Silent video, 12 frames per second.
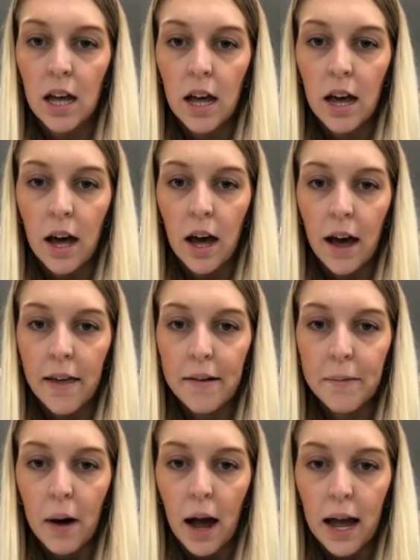
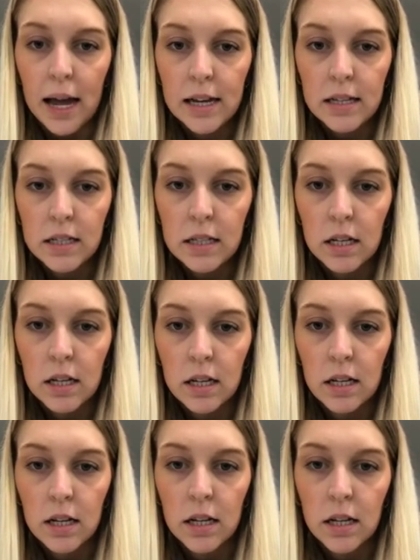Otherwise,
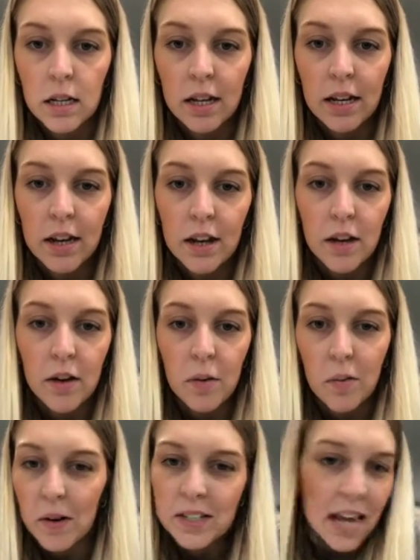
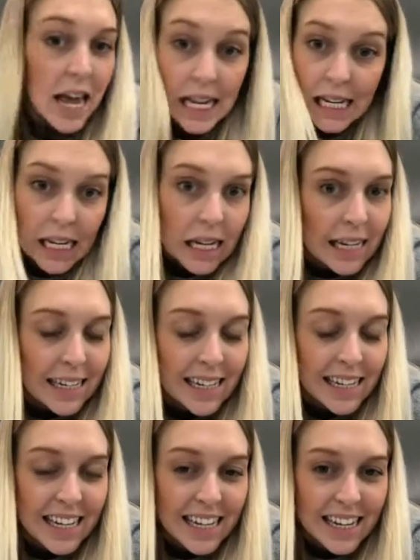we're done.
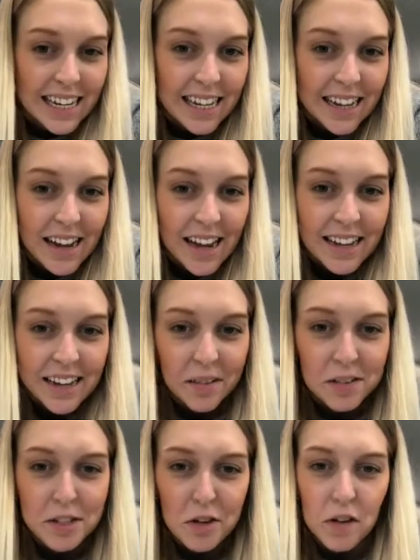You want to
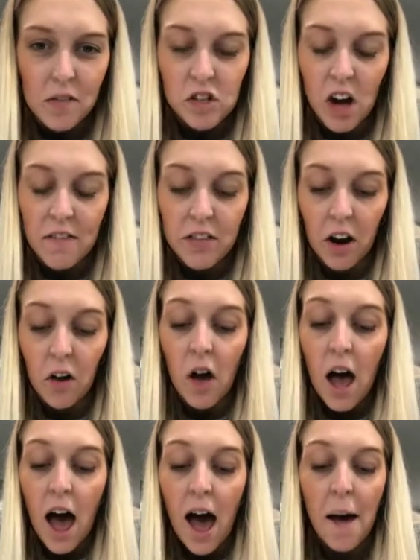know if you have a drive-through.
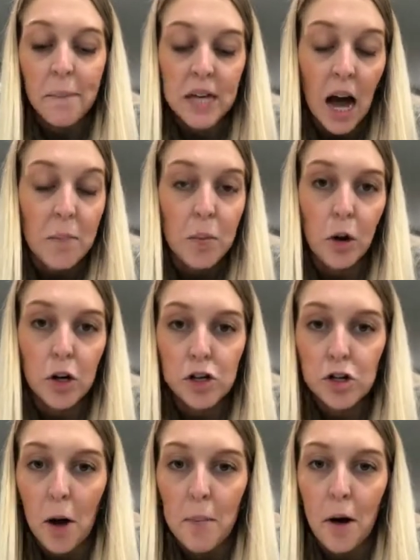Yeah, porch
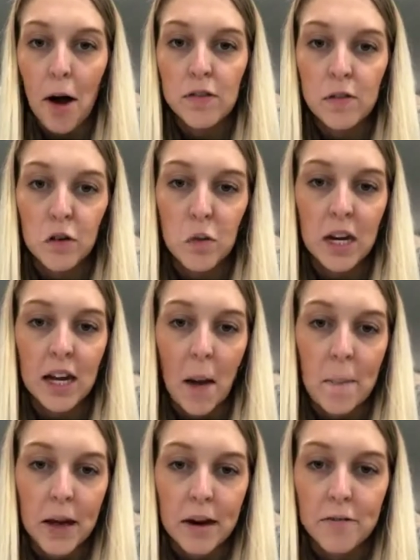drop-offs if you want to come get
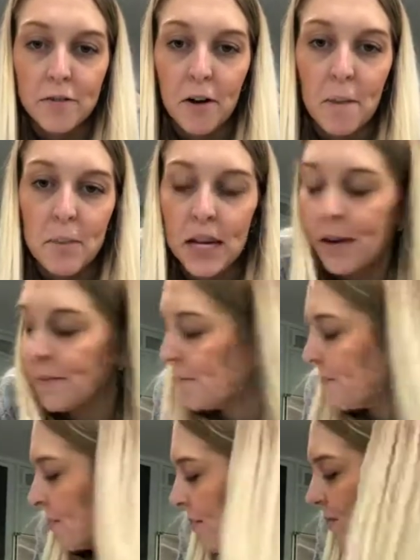them from me.
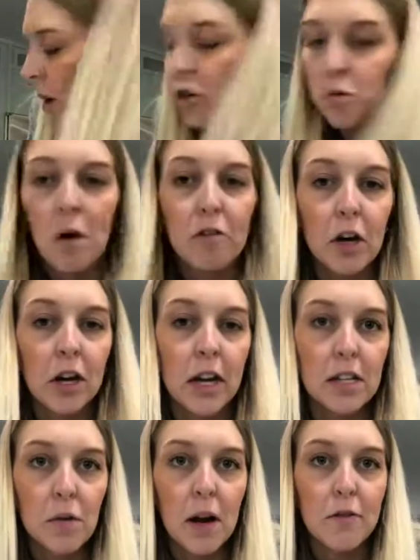I've got 12 cookies
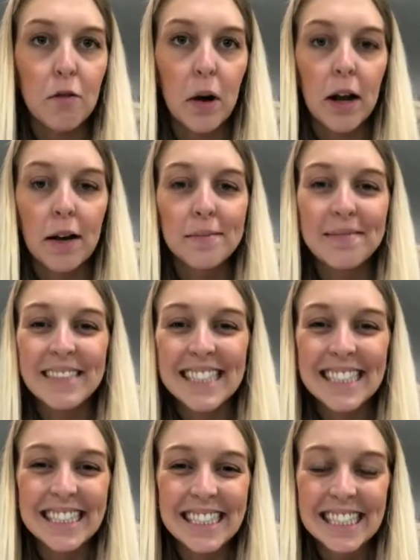ready for you.
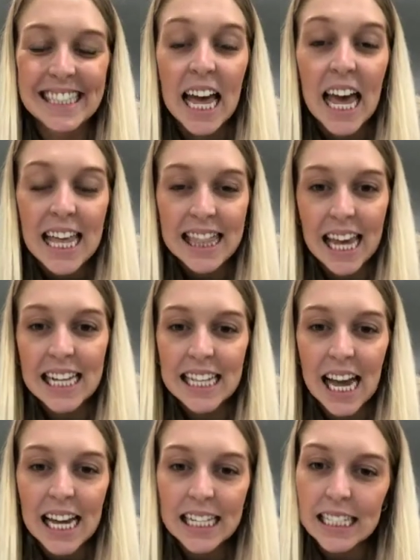Thanks,
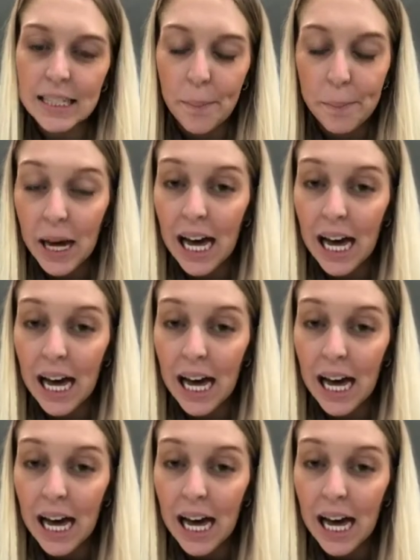guys. Bye.